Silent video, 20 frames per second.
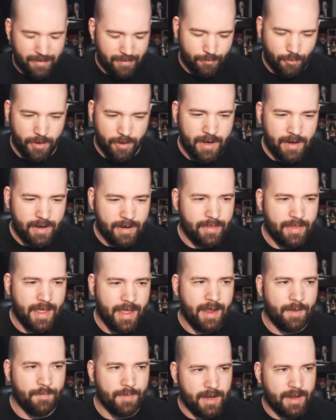We'll get into
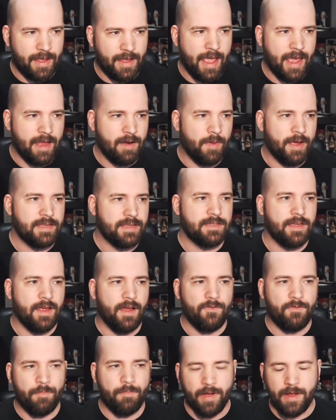that. I'm getting ahead of
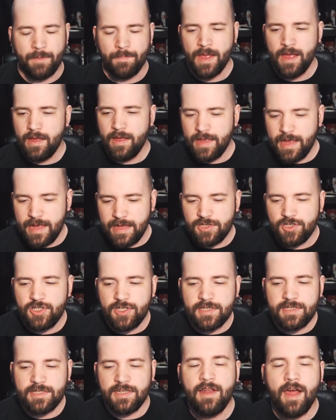myself, but it's
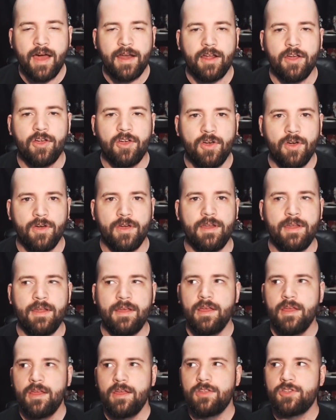just not a good
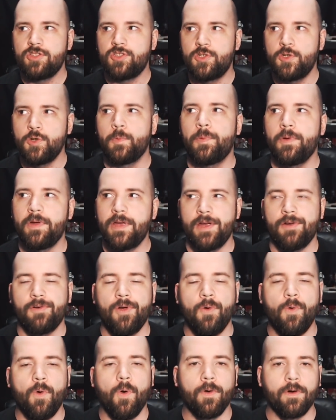
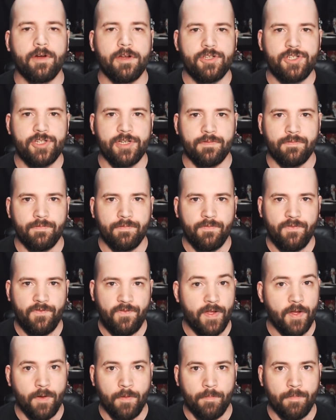superhero origin
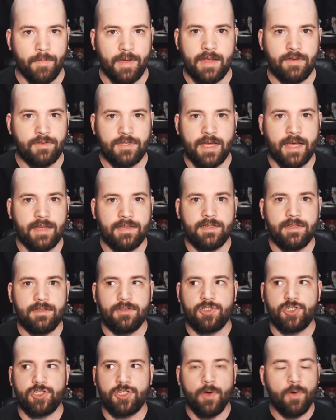film. It doesn't
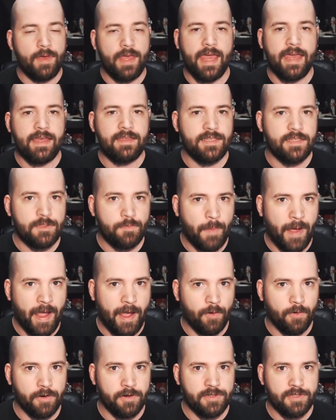showcase his
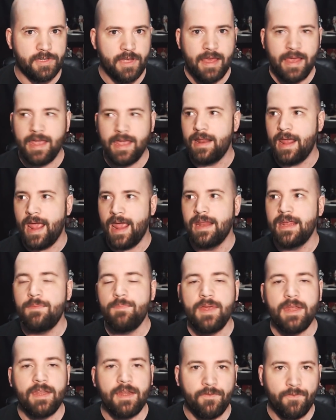powers in any
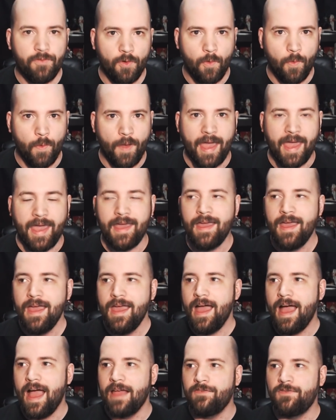meaningful way.
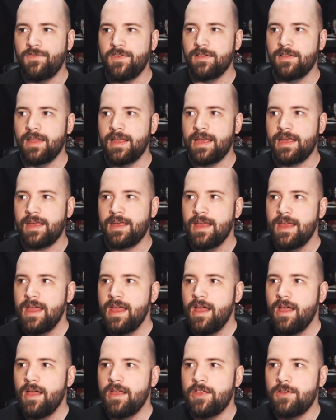I feel like
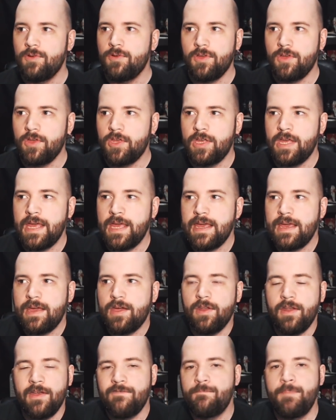he
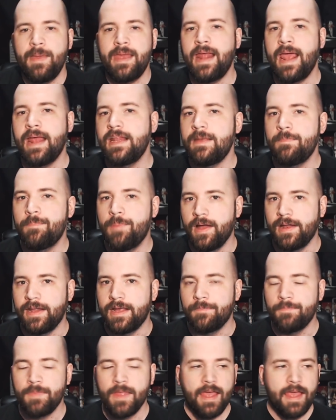could have been
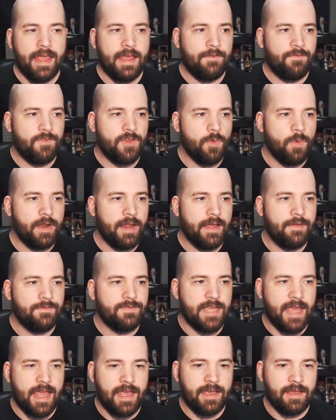anybody. If you would have
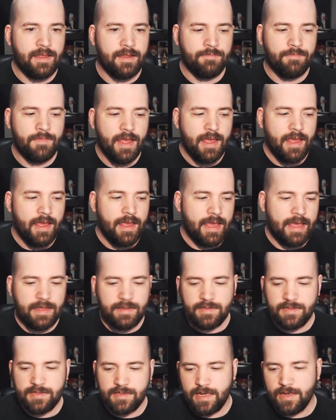taken
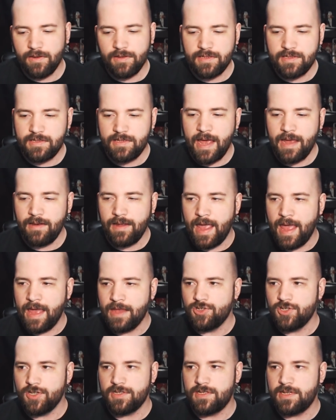his skill set
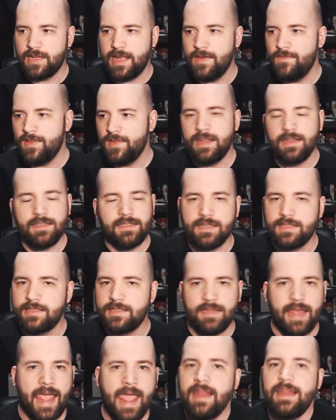and just given it to
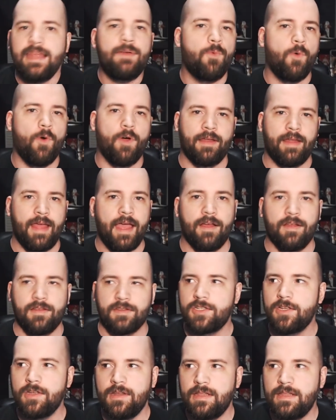anyone
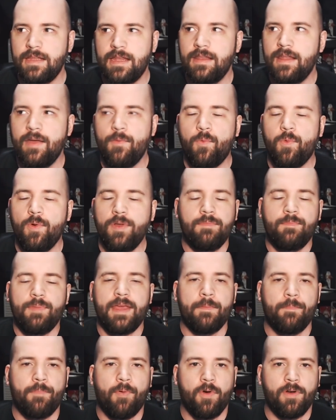else, then it wouldn't be
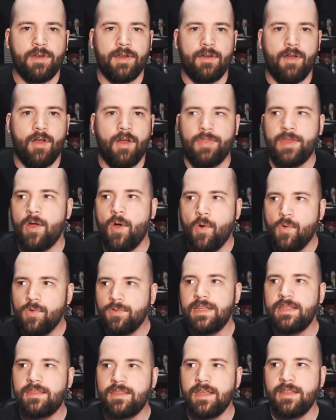important at all. The
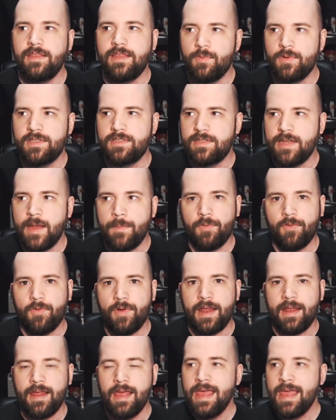only thing that would
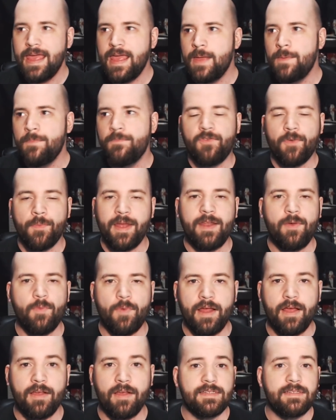separate him from
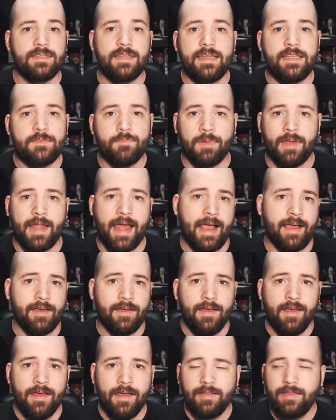anyone is that he's black.
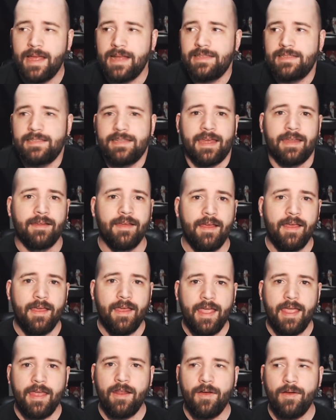That's it.
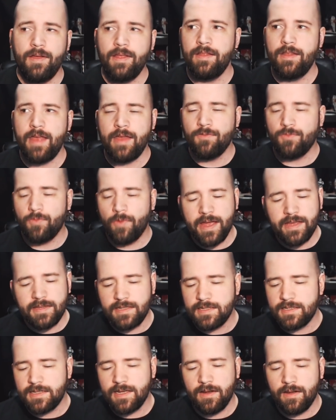You know, and race
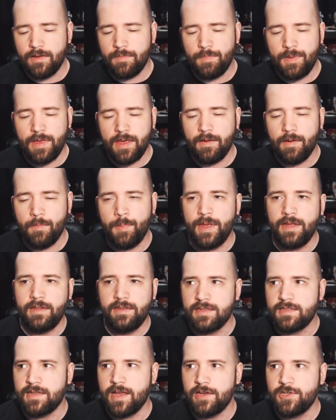is going to be a big
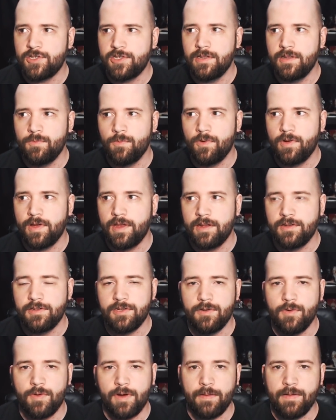discussion that we'll get
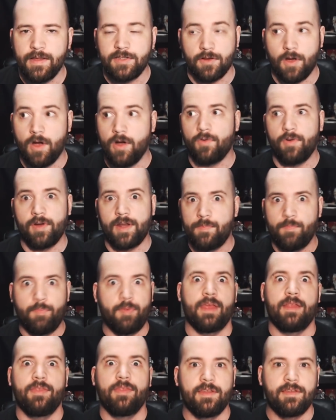into, and it's already
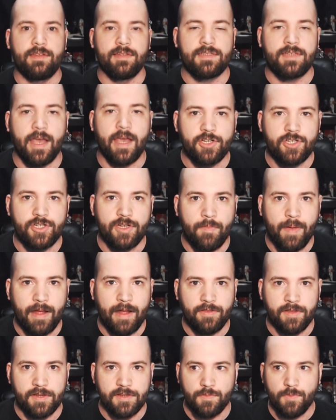been the discussion
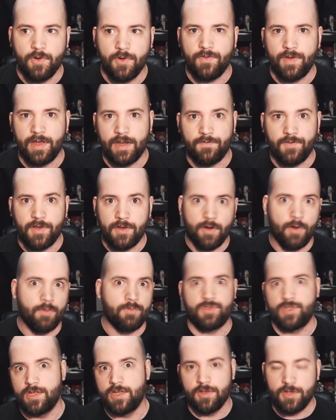about this movie, and if you
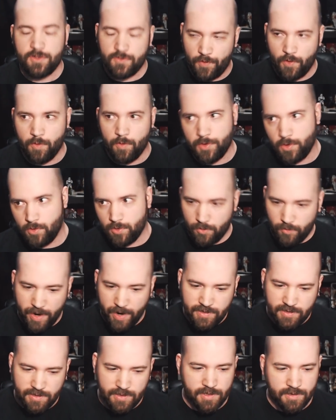don't see this film, you're a
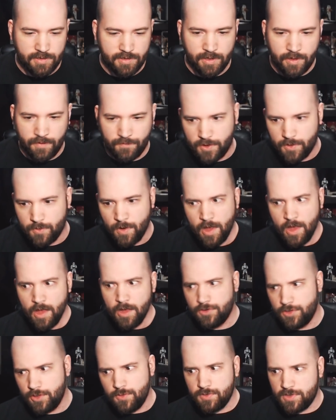racist, and if you
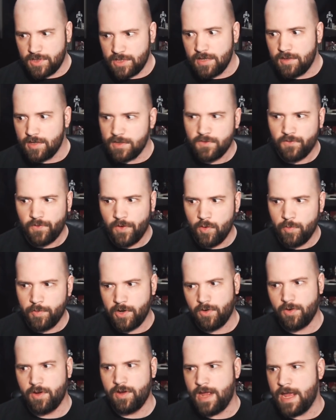do see this film,
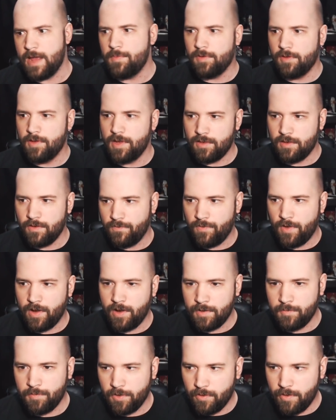you're enabling the
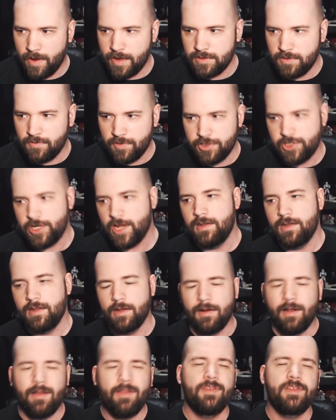fucking progressive agenda,
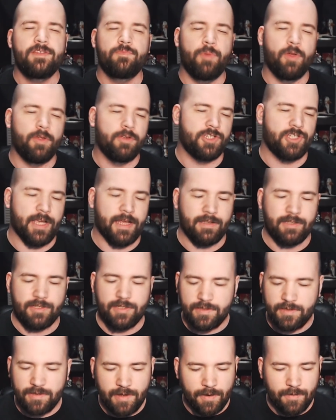and all this bullshit.
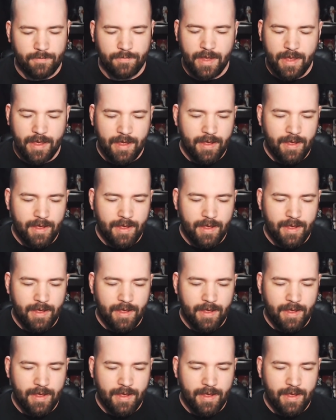Just don't...